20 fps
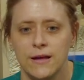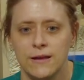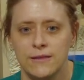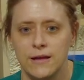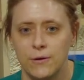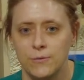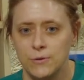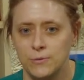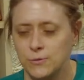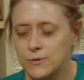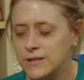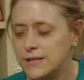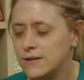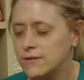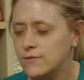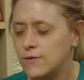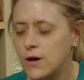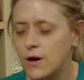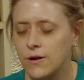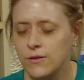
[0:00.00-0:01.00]
that when we
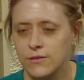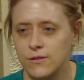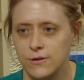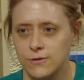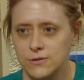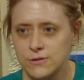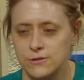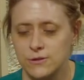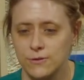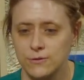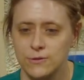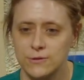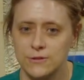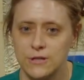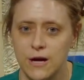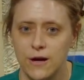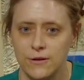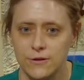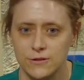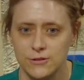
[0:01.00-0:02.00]
give those donor
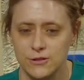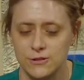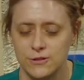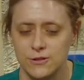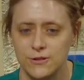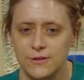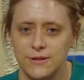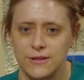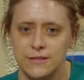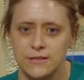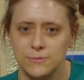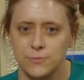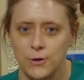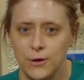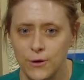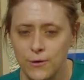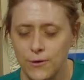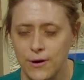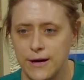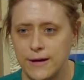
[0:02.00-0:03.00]
dollars to these
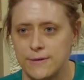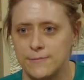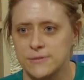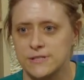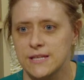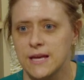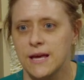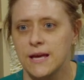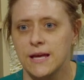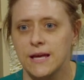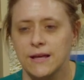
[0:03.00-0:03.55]
programs,